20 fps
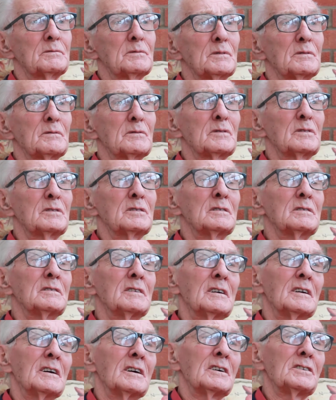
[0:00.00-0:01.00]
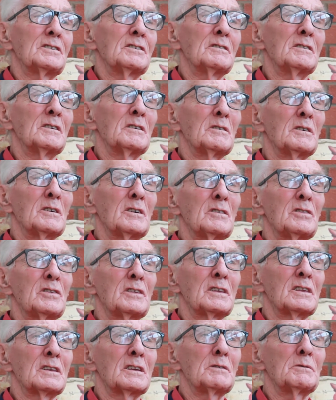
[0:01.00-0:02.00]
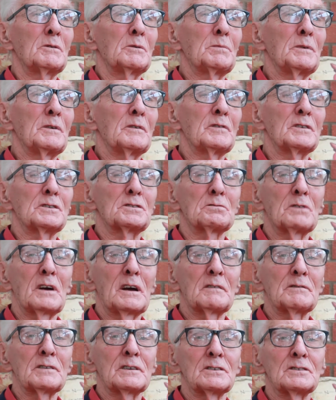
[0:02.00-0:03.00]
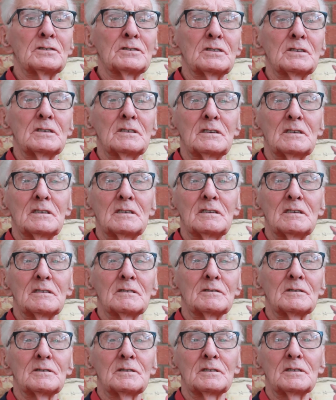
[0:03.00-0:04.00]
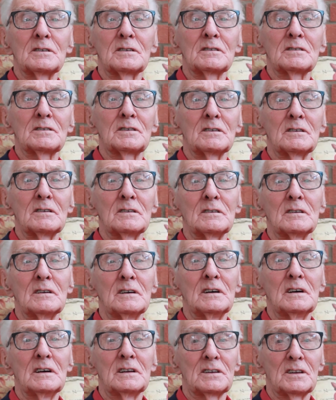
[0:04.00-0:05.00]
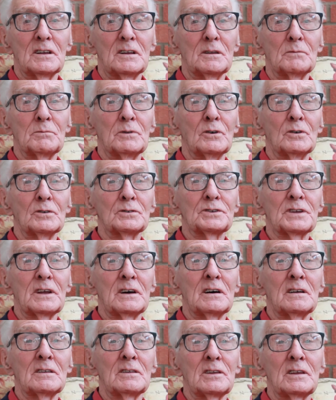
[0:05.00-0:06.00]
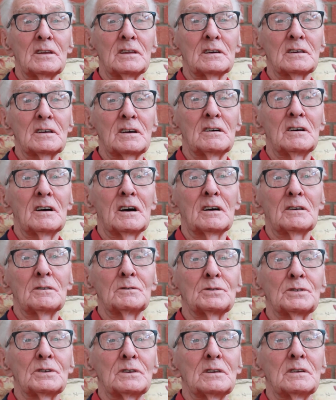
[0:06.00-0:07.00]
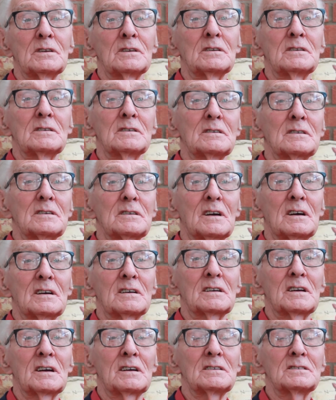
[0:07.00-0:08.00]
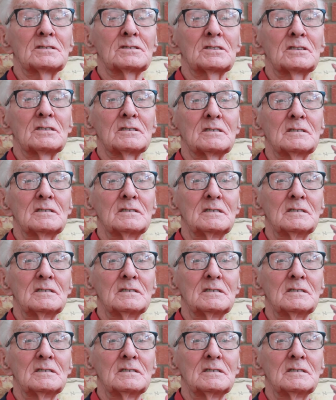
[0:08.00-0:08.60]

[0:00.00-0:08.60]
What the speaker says: Well, don't know. I think they were a bit of a travellers, till the war started. Then they got a house in Caister.